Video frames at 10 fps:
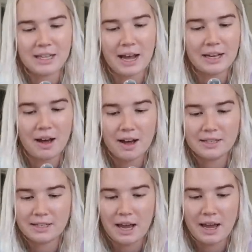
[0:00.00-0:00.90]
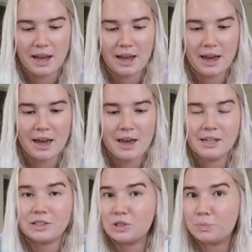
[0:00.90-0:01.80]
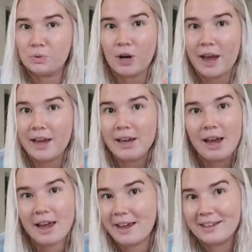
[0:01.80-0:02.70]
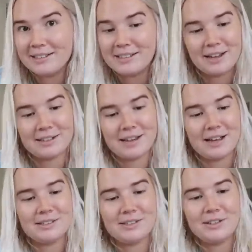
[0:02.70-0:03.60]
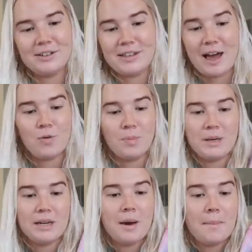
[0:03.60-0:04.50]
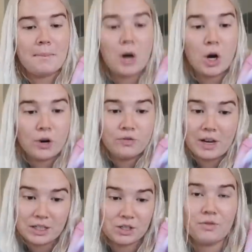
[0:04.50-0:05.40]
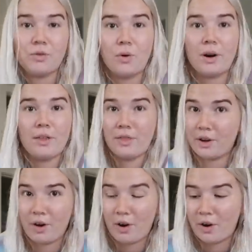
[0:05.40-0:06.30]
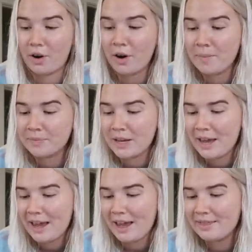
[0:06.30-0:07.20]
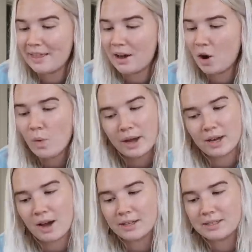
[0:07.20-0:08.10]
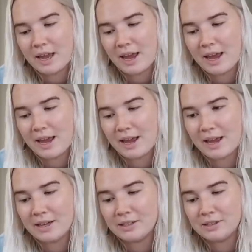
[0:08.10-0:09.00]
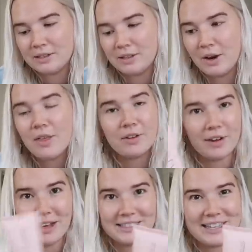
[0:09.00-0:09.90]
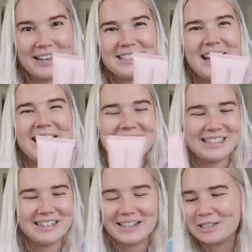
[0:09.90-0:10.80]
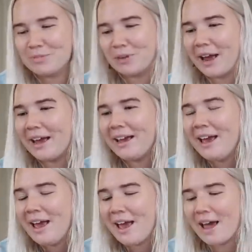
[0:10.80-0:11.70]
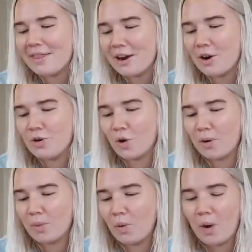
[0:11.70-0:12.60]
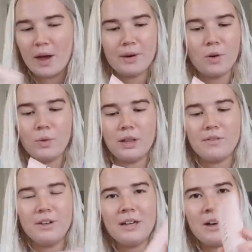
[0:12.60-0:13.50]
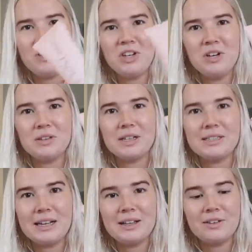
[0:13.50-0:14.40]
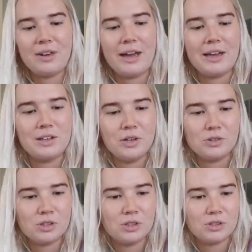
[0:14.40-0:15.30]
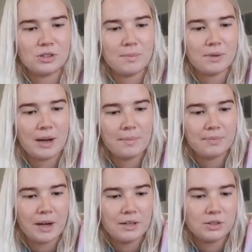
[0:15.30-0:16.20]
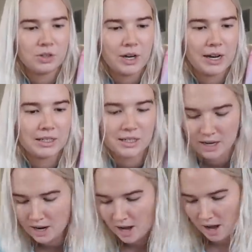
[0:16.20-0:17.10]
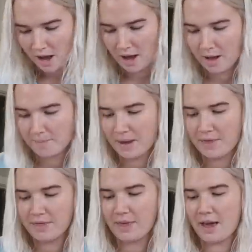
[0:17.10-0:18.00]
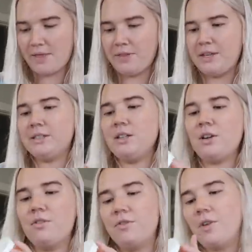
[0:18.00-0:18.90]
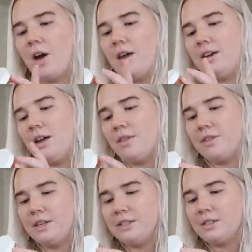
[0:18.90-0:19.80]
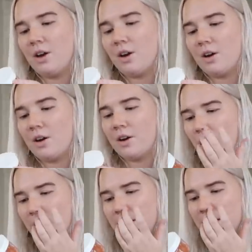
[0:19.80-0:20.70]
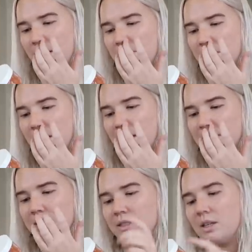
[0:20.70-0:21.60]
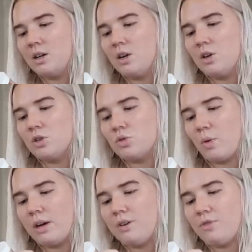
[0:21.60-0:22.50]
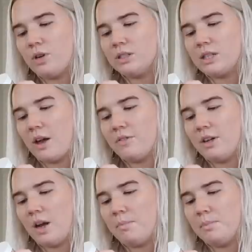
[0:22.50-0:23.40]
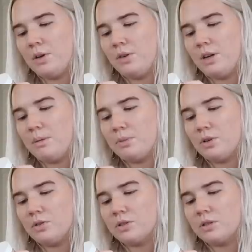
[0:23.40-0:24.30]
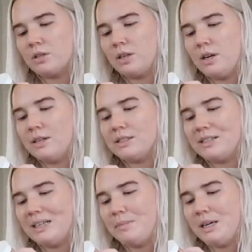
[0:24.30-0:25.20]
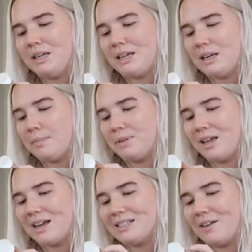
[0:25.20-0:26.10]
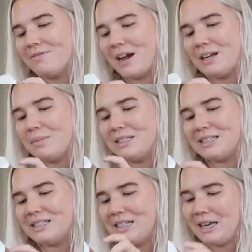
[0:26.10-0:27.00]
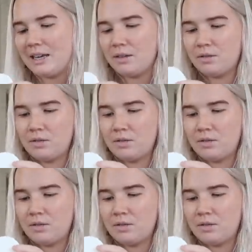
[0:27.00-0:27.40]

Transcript: I got a spray hand sanitizer that will be perfect for the car. And then, oh, I got another hand sanitizer, a spray, and then a normal one. Look how cute. It looks like a little hand lotion or something. That is great. And then these look fun. These are Body and Bliss 24/7 Immunity Boost CBD plus vitamin C.